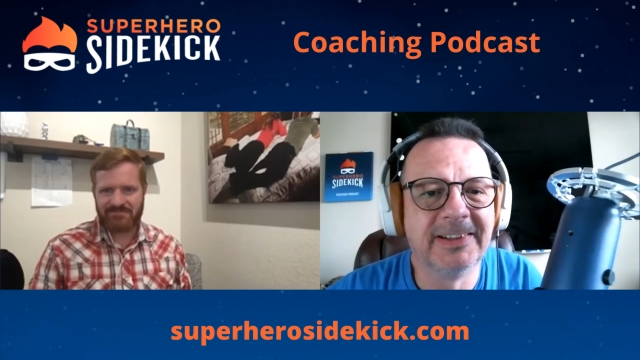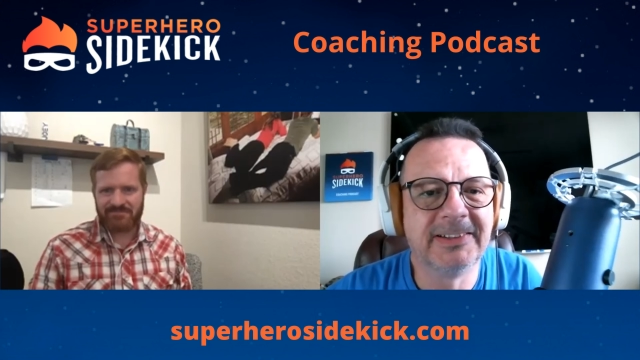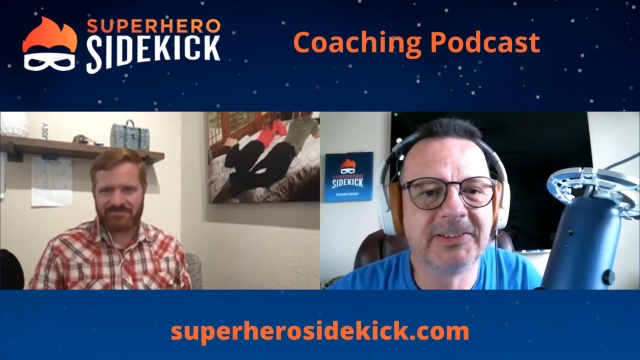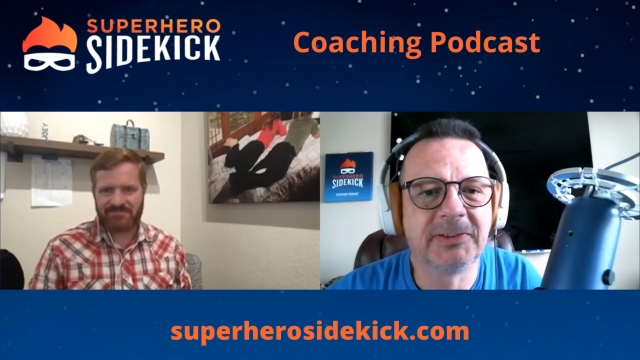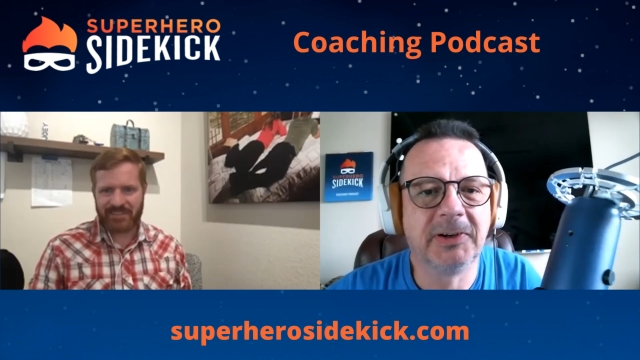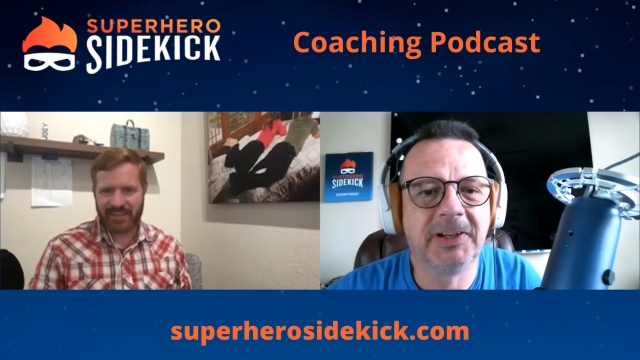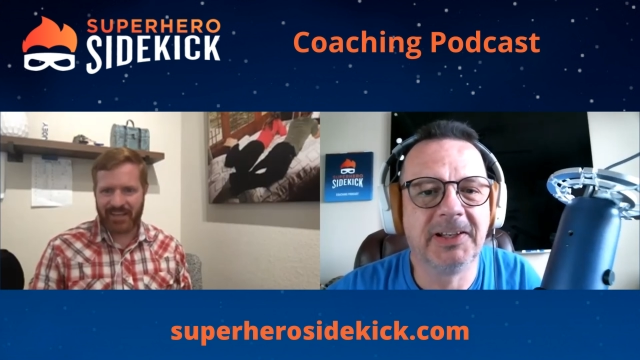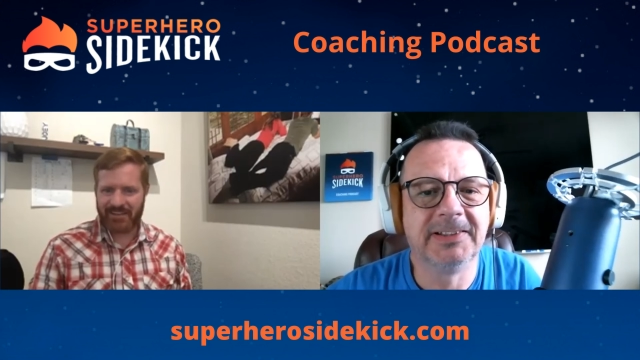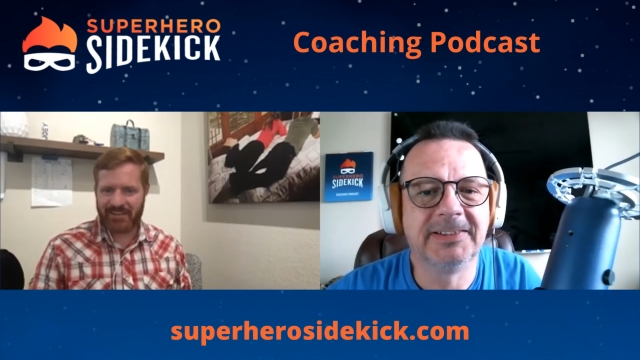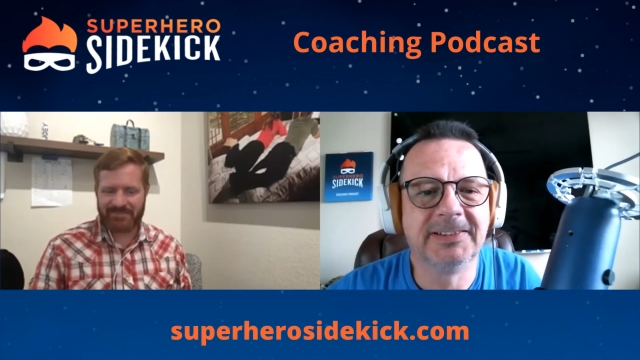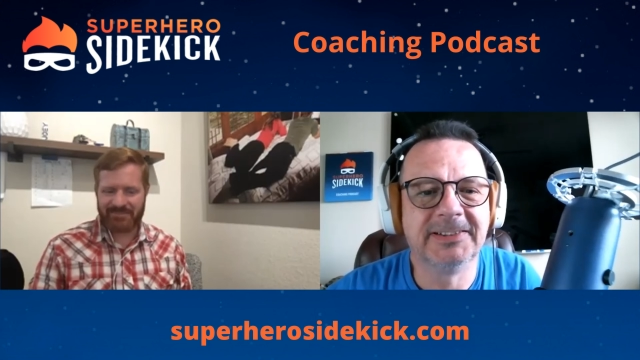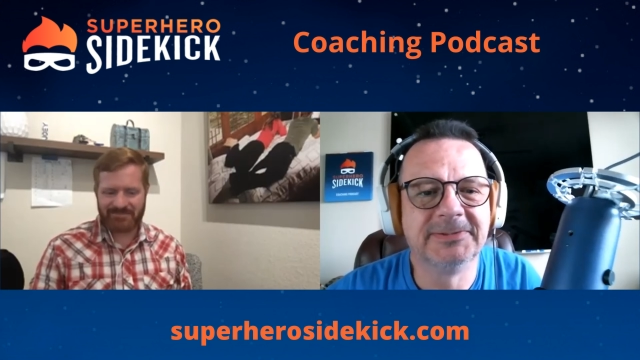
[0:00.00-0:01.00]
Speaker 1: That's yeah. great.
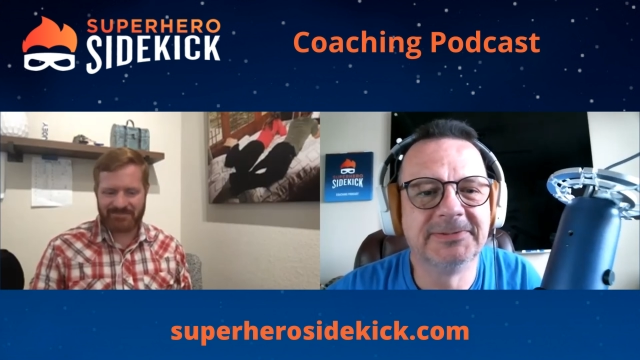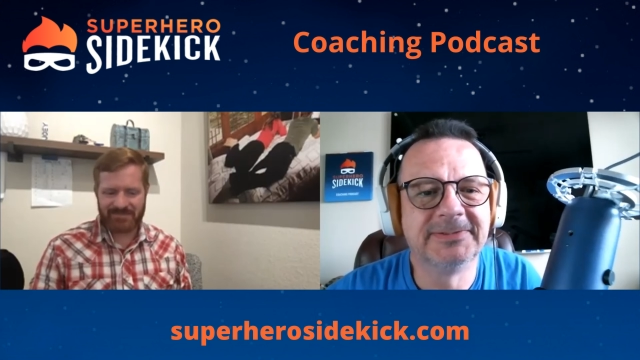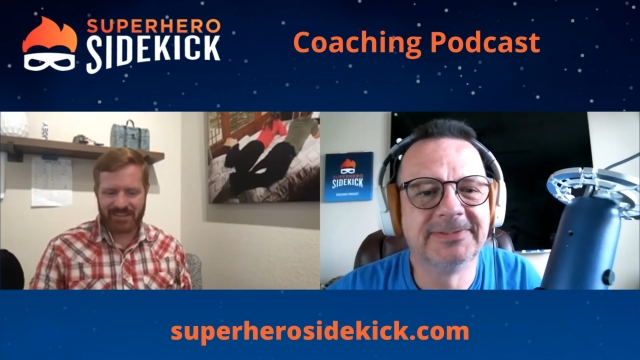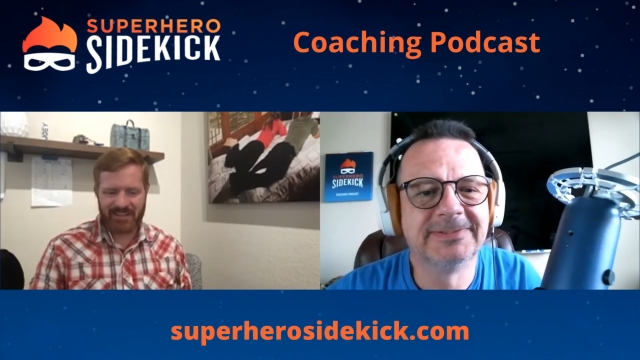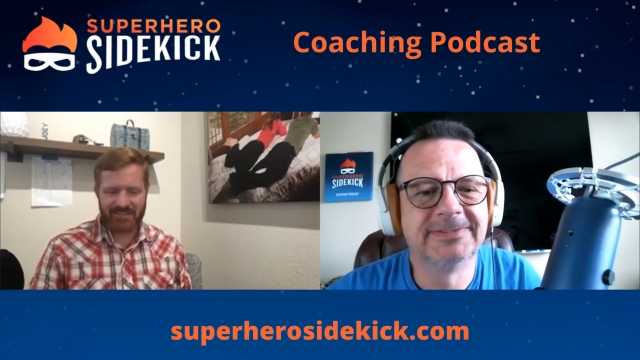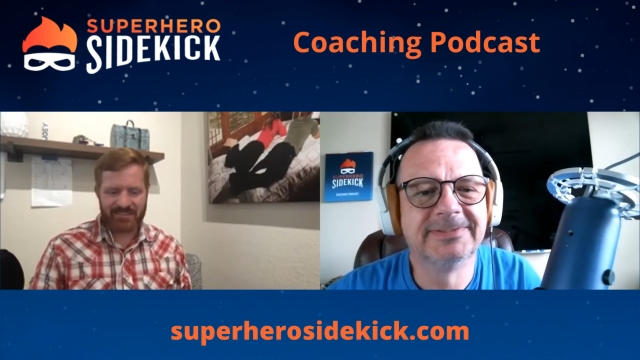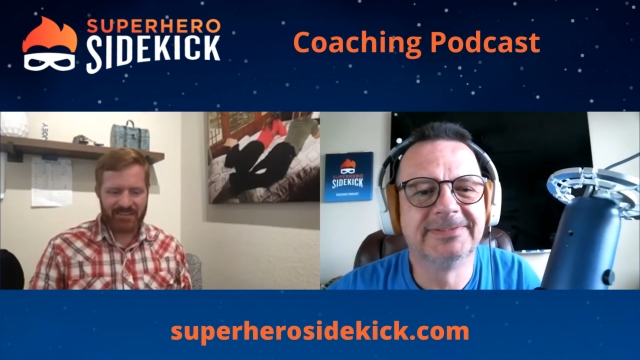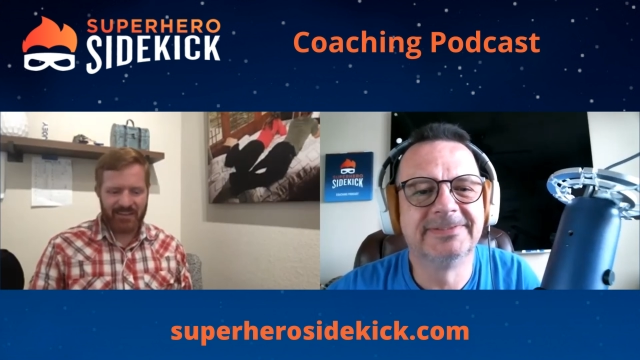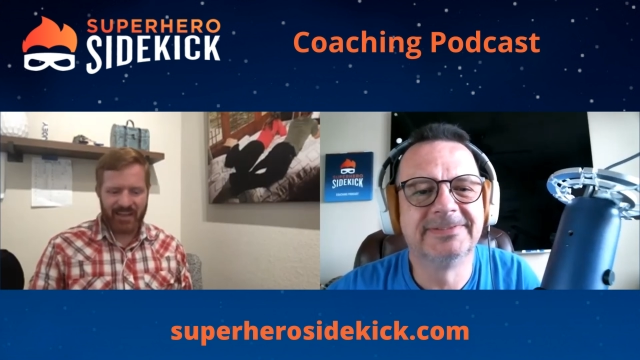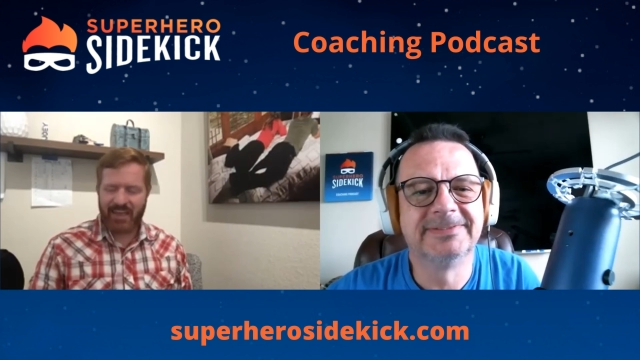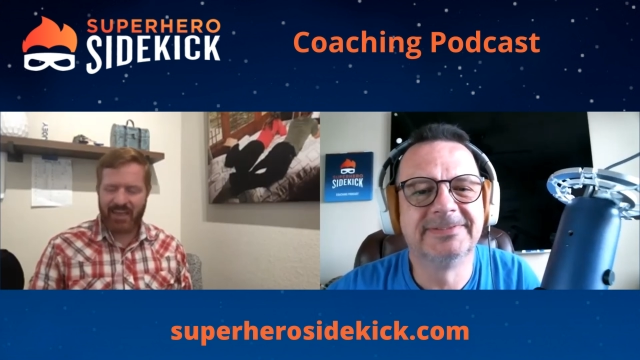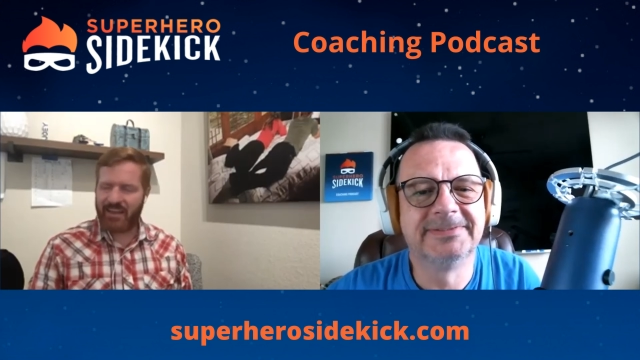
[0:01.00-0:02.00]
So.
Speaker 2: And
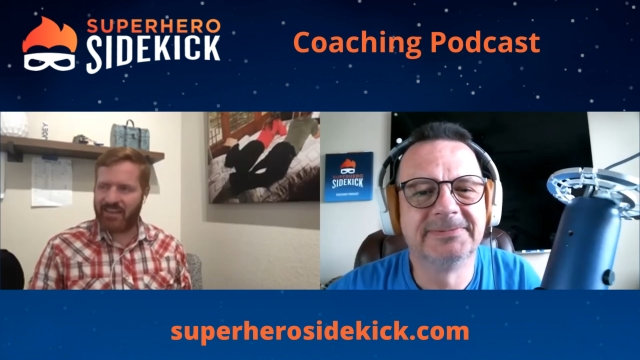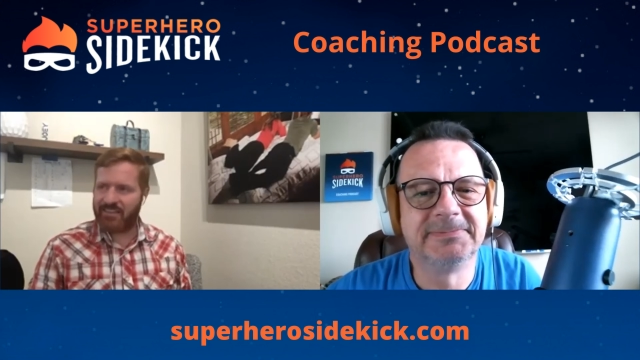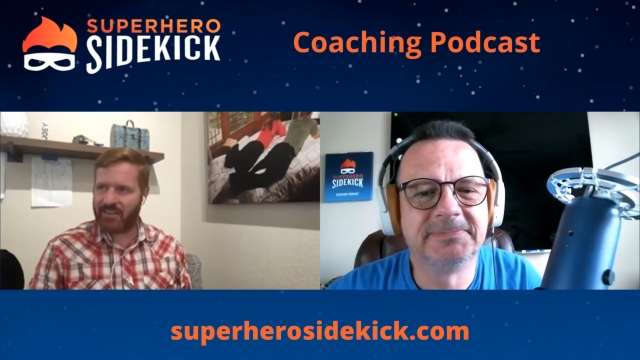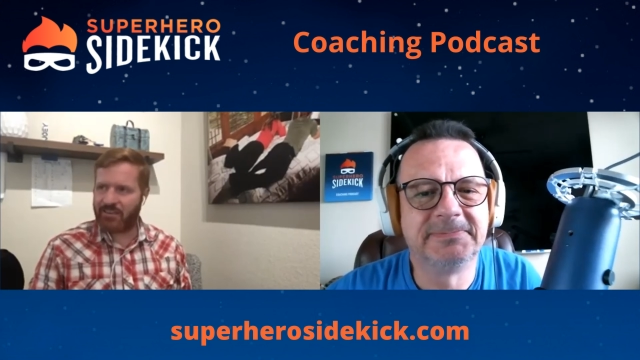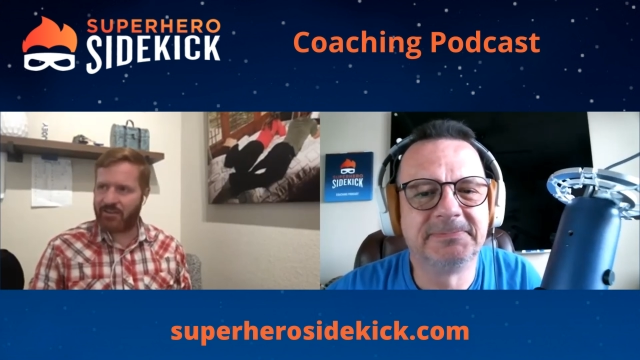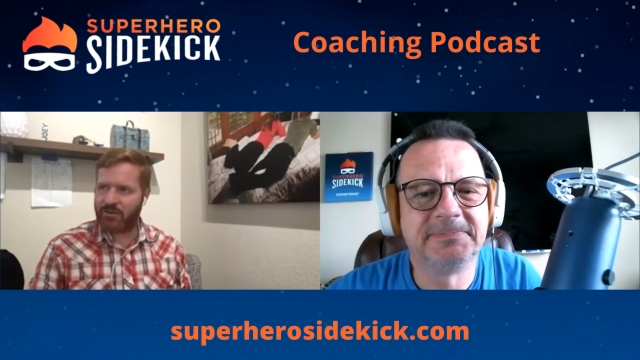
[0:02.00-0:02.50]
and and the other